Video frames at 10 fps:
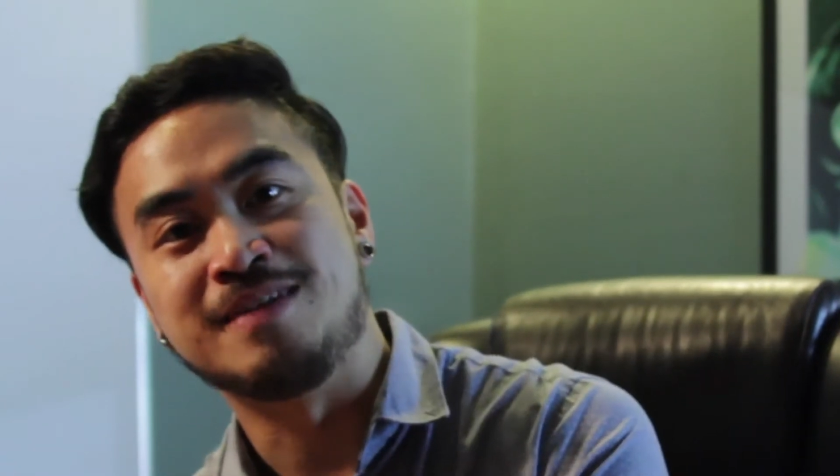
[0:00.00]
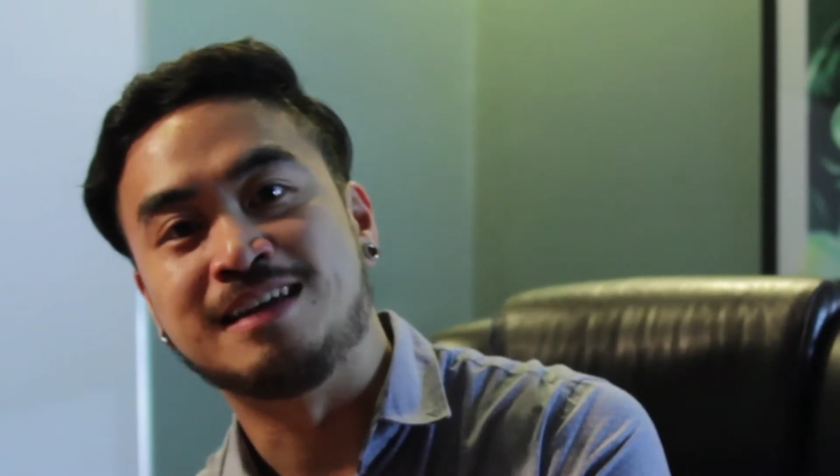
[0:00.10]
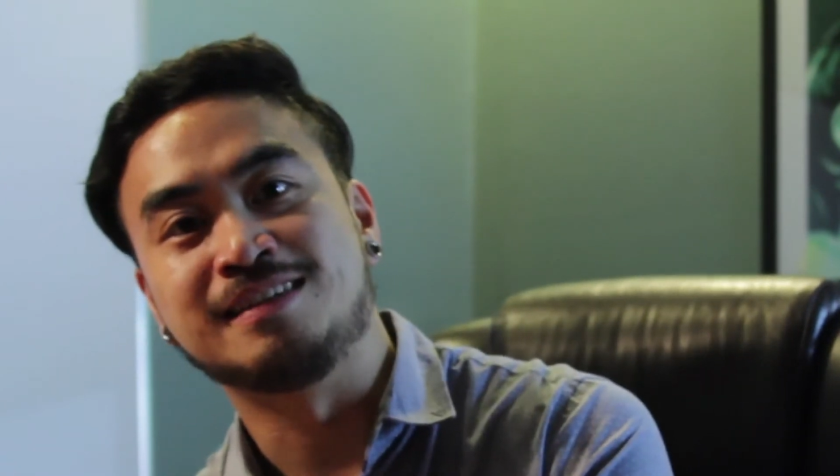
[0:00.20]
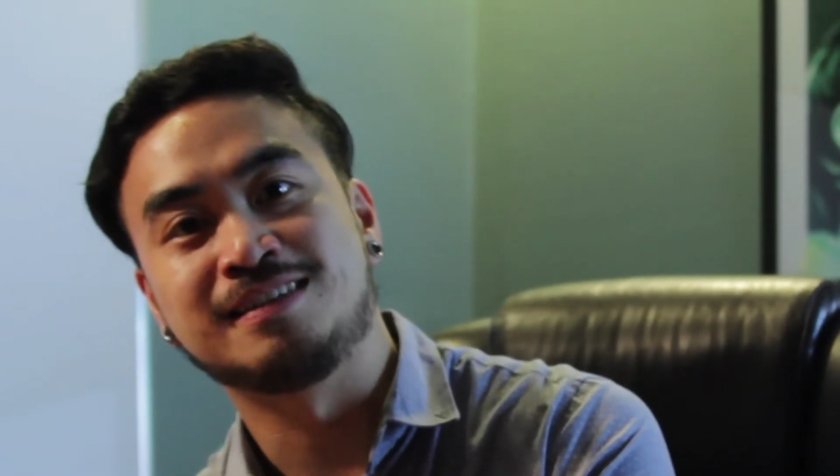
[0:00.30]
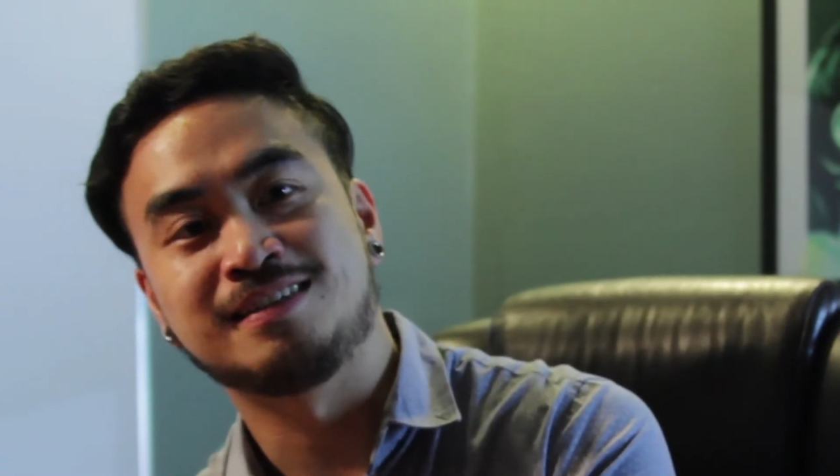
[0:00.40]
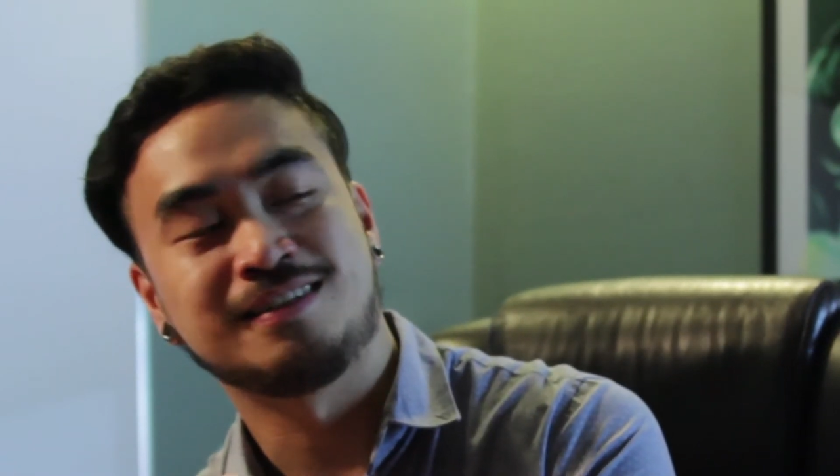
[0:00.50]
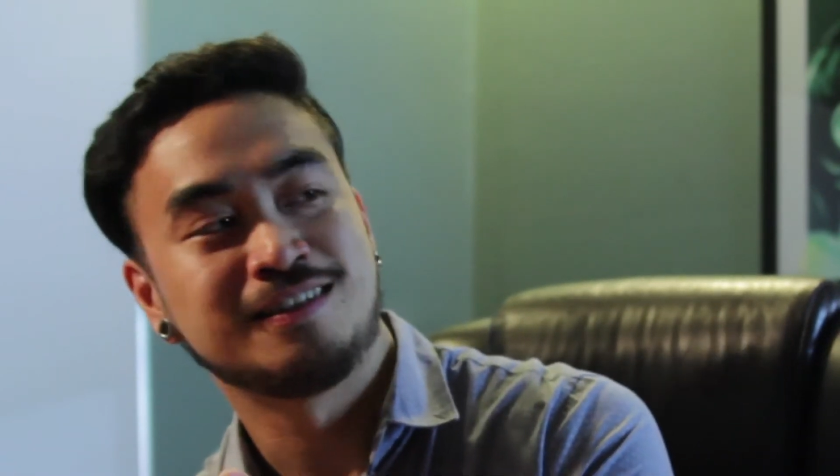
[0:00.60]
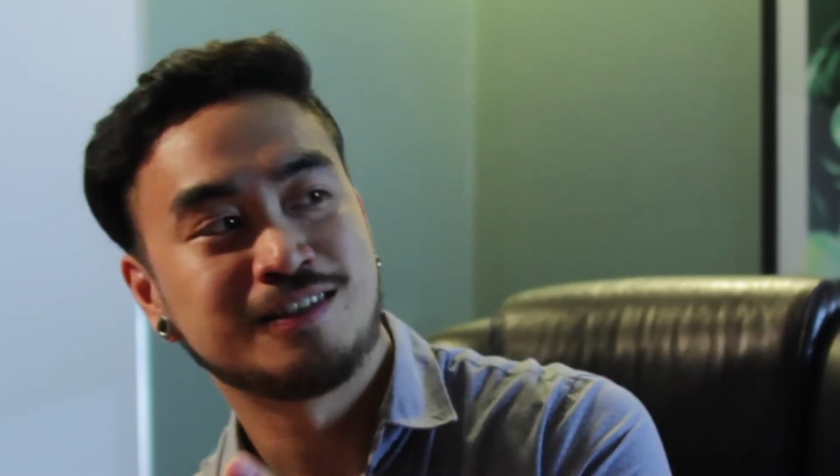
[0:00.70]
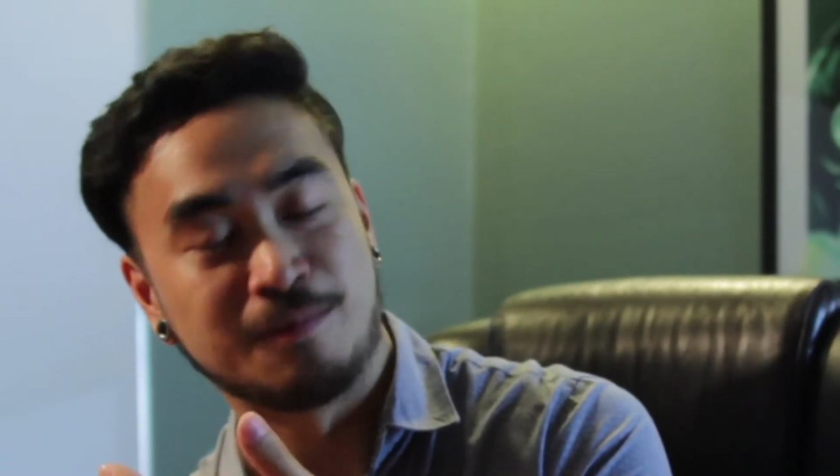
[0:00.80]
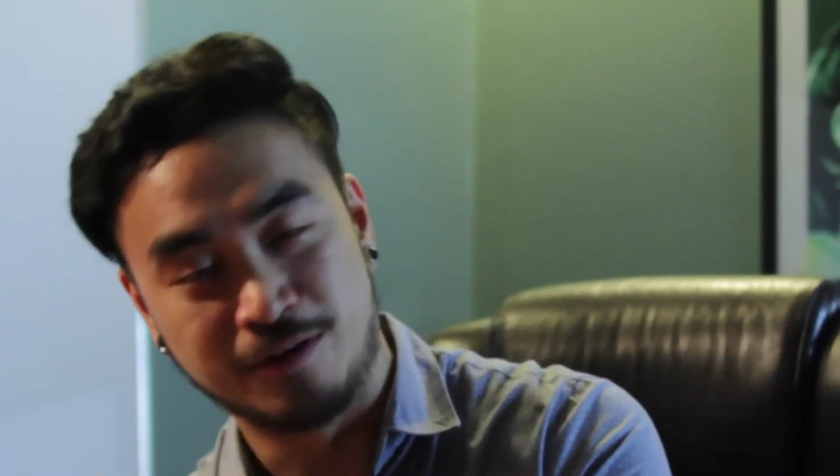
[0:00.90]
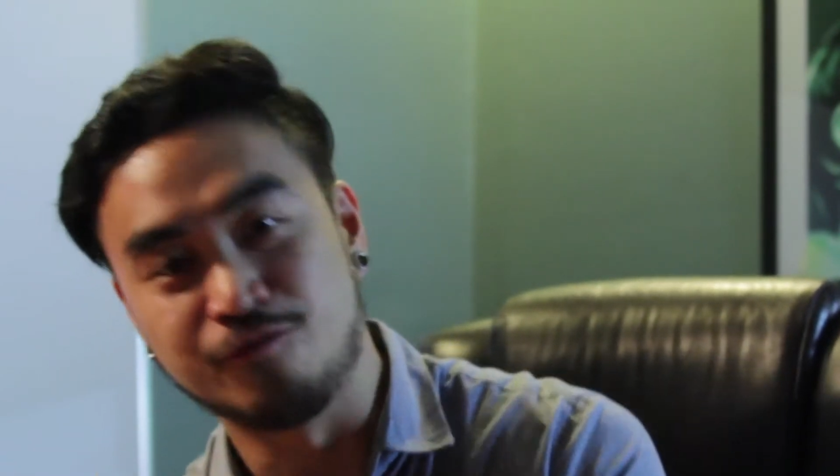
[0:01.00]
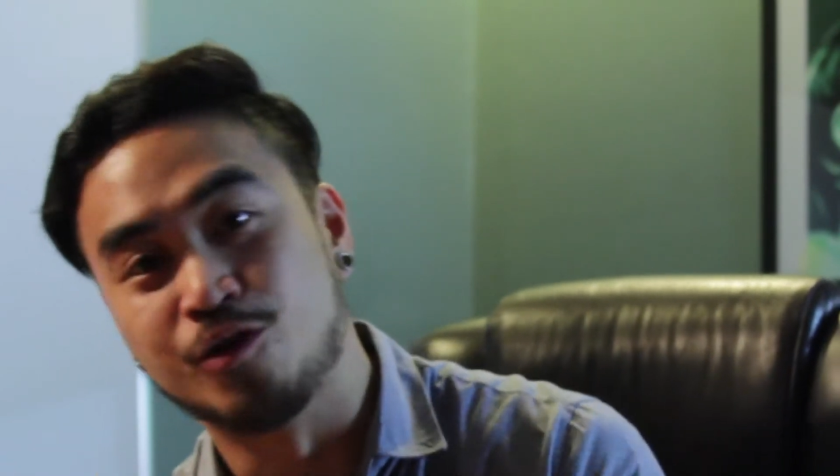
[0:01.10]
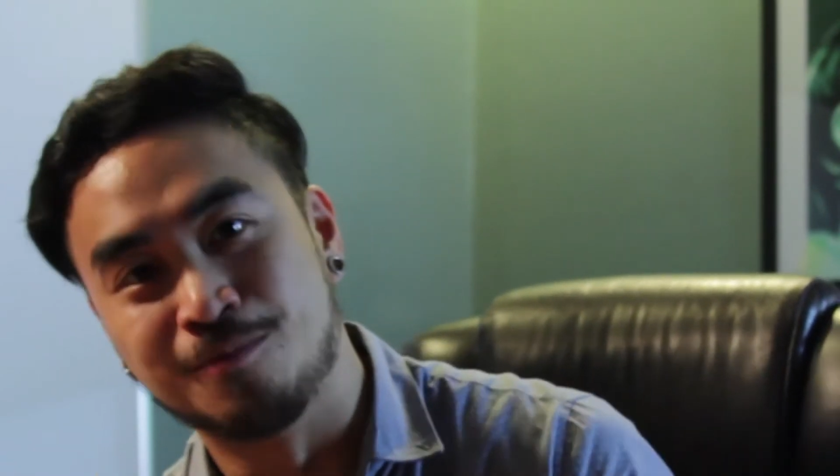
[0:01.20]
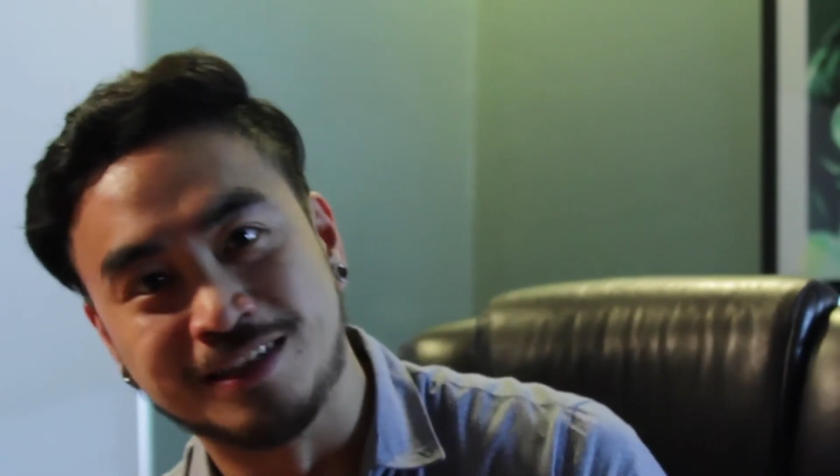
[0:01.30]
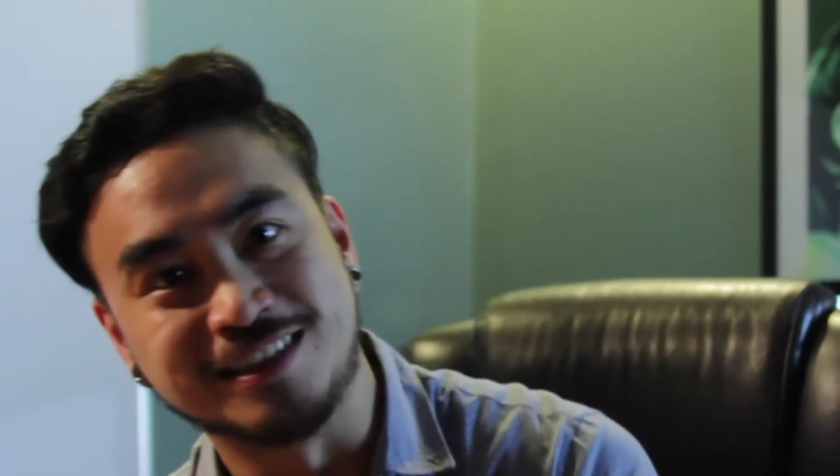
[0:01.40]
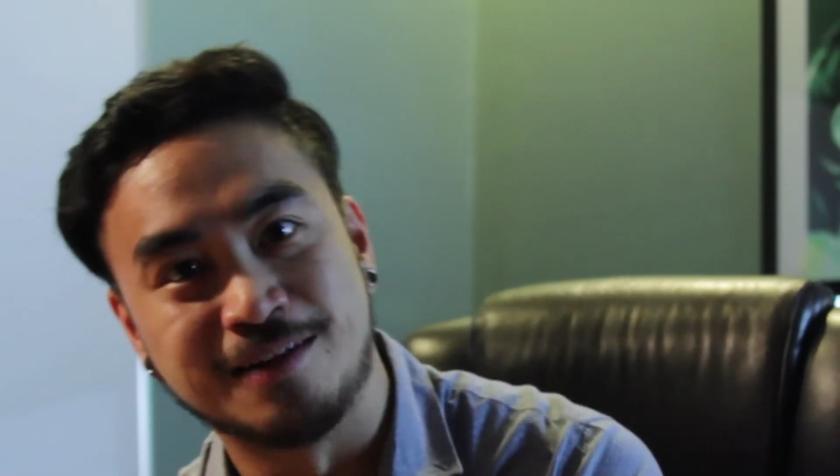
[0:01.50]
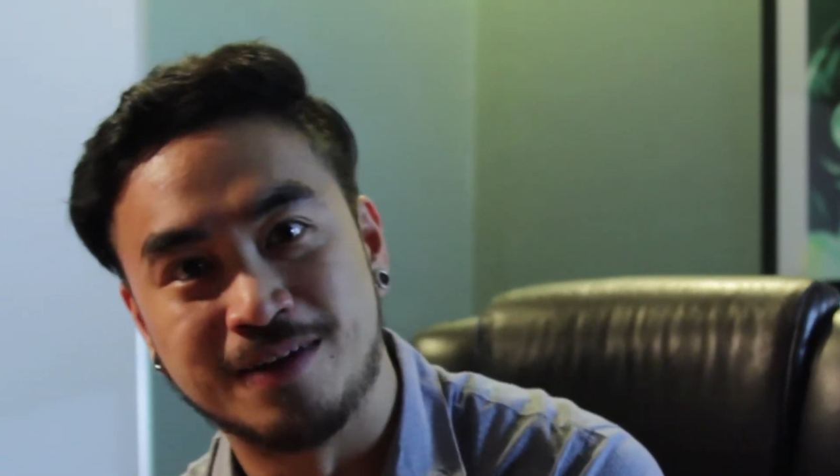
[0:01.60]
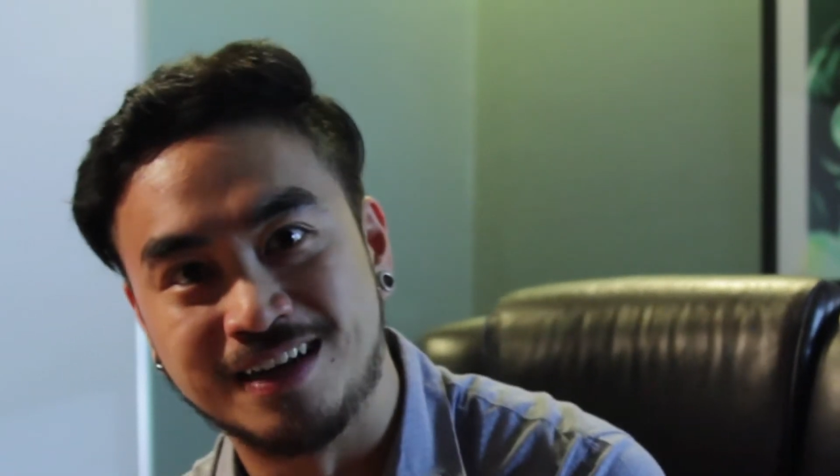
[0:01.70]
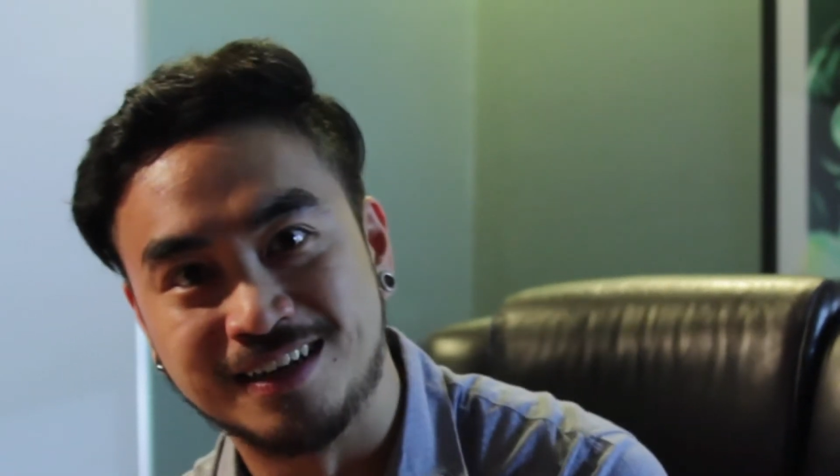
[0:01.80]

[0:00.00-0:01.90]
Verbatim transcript: is sa performance naman.